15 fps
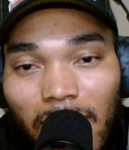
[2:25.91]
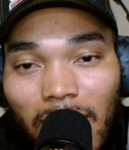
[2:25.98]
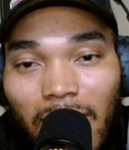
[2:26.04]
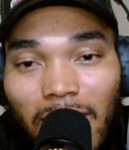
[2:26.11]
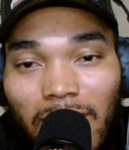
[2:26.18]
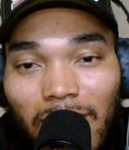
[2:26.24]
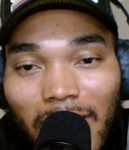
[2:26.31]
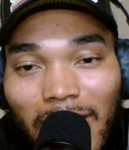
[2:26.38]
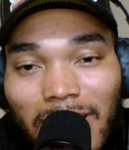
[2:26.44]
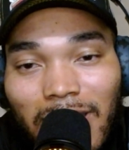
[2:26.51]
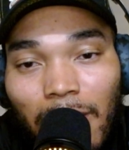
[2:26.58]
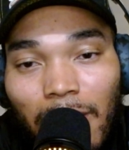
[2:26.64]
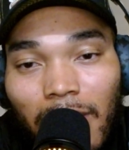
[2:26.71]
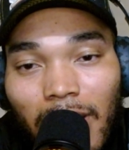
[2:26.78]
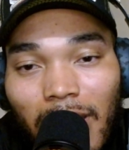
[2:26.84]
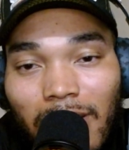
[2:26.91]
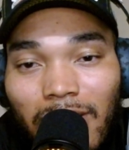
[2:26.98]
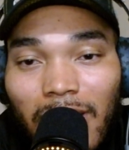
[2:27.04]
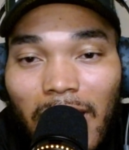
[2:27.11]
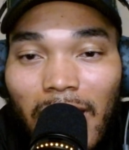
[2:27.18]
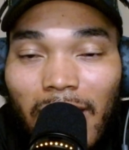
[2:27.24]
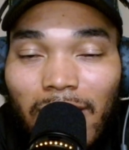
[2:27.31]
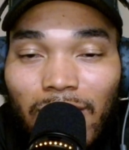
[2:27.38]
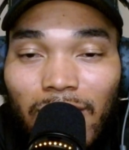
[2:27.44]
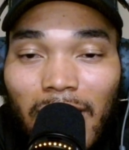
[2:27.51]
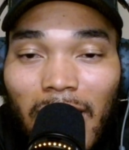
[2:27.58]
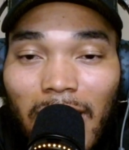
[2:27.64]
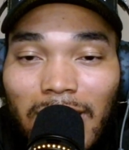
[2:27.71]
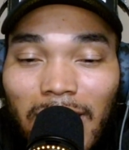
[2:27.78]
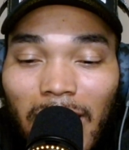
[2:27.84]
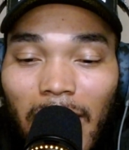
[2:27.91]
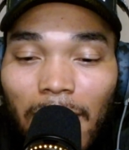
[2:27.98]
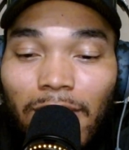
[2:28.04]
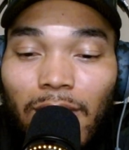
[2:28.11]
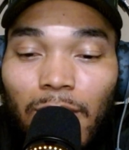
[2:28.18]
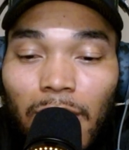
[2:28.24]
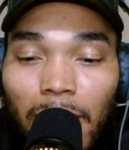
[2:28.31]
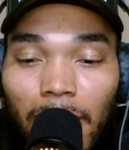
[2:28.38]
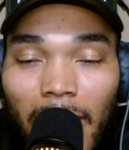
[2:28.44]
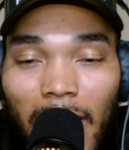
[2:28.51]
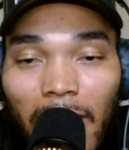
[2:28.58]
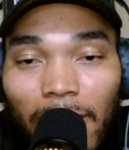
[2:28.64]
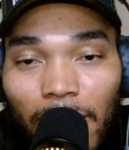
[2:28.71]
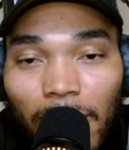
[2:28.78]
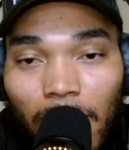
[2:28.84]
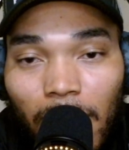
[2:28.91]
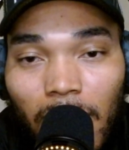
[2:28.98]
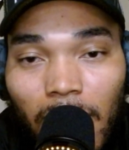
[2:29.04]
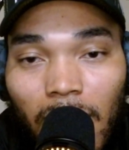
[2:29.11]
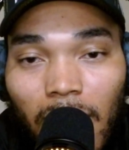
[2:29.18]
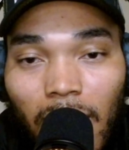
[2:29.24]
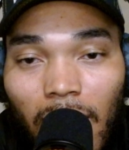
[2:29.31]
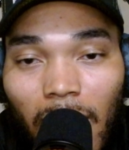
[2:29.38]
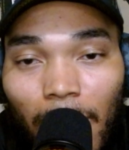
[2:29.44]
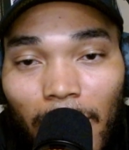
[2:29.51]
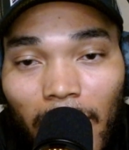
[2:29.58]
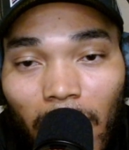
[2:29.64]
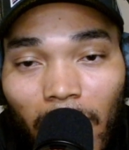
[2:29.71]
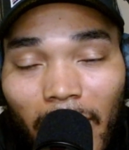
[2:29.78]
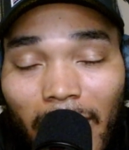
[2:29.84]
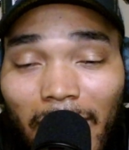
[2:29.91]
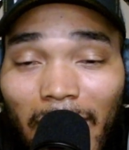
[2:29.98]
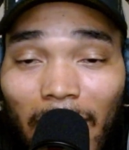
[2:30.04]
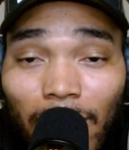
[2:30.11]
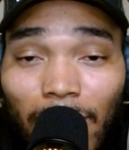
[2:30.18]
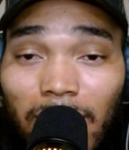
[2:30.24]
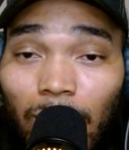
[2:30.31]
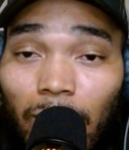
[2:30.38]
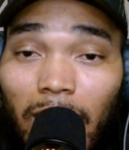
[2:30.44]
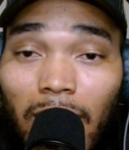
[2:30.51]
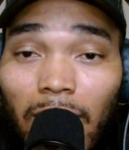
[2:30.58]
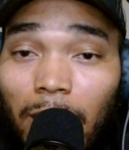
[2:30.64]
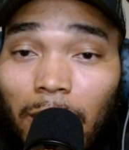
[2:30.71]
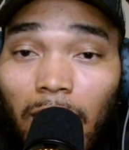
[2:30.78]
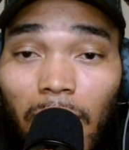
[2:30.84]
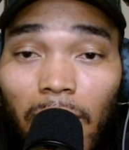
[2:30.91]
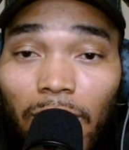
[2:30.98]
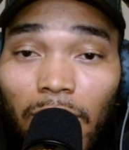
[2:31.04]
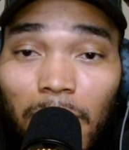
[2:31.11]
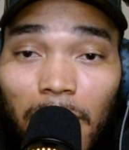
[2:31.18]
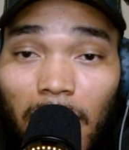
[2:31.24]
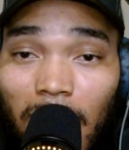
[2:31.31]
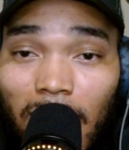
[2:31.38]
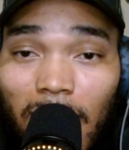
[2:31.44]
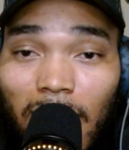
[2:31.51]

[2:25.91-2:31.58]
So that's something that you guys have to be mindful about, and that was a wake up call for me.